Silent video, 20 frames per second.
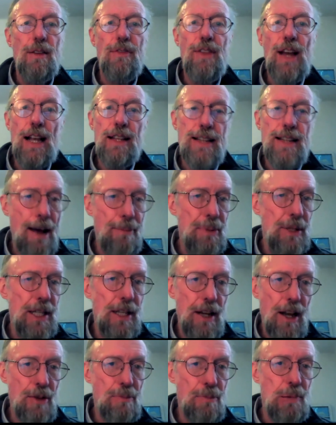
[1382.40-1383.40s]
That's happened
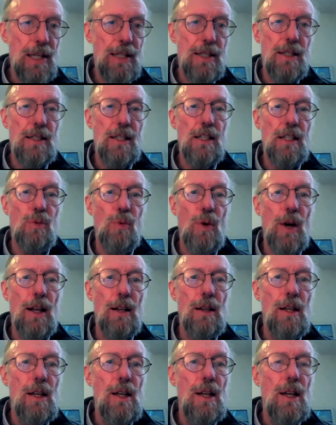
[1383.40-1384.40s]
in other places as
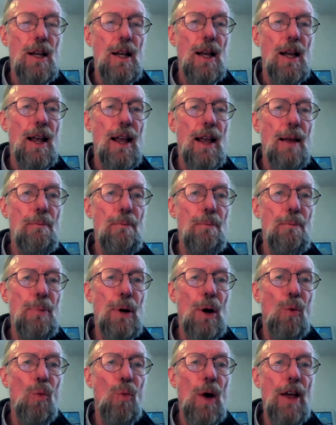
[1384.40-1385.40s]
well.
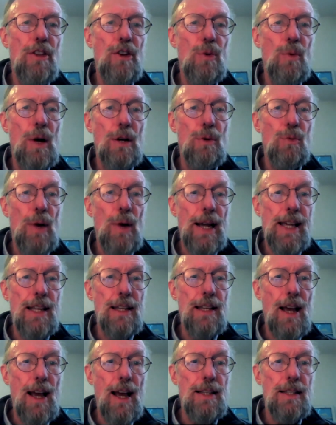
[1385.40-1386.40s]
But whether one
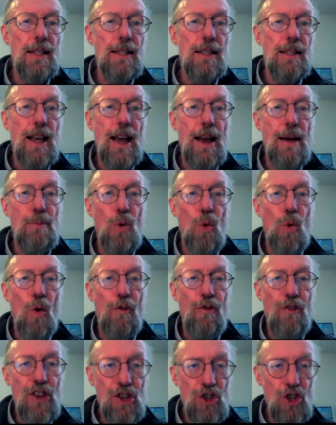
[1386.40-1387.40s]
recognizes them
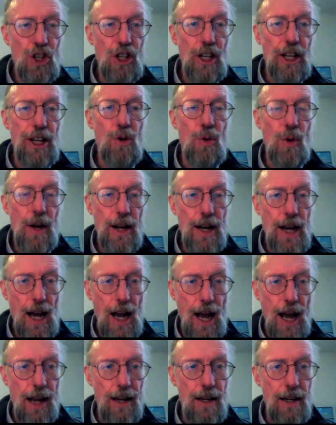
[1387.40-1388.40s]
officially or
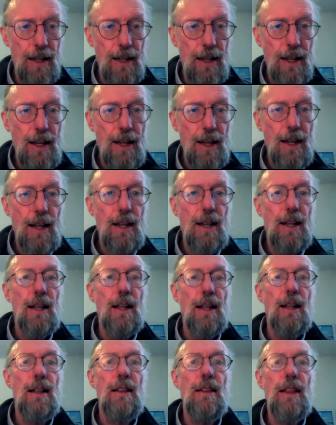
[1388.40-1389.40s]
not,
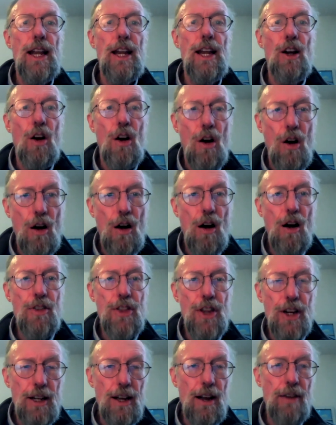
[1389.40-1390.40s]
they
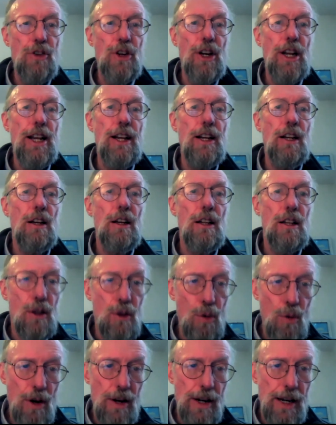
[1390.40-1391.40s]
are the governing
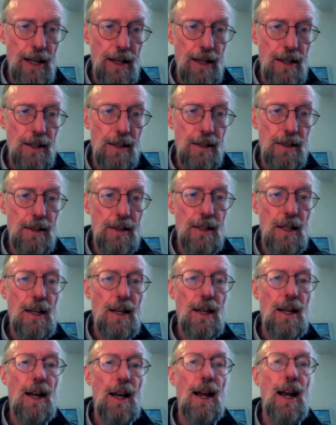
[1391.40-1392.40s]
authorities
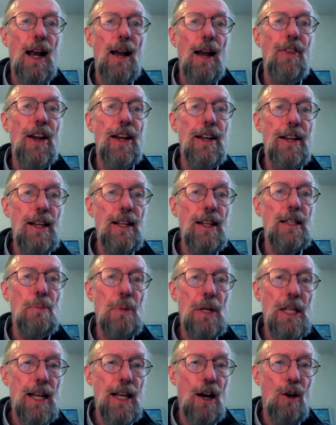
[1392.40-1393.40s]
and they need to
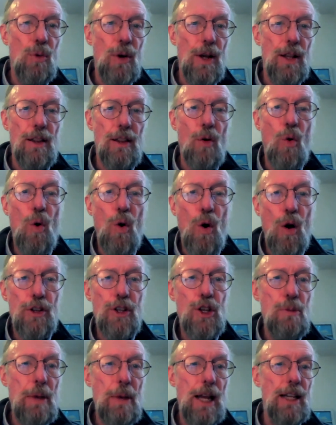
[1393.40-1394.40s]
be dealt with.
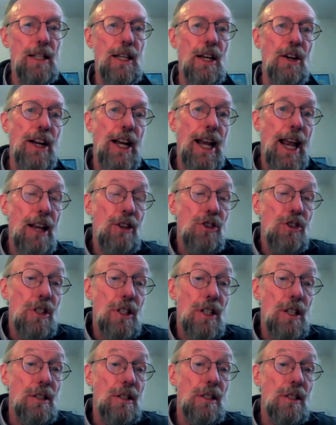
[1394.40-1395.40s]
All humanitarian
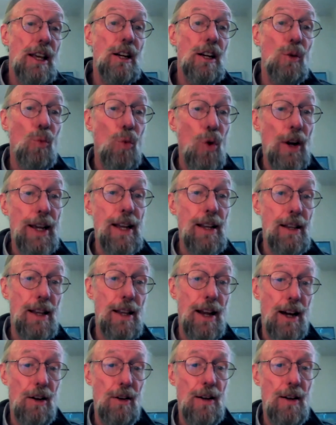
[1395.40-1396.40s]
agencies that are working
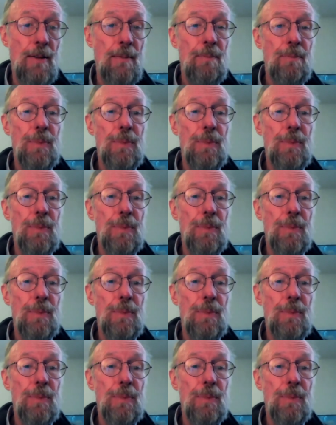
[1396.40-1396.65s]
there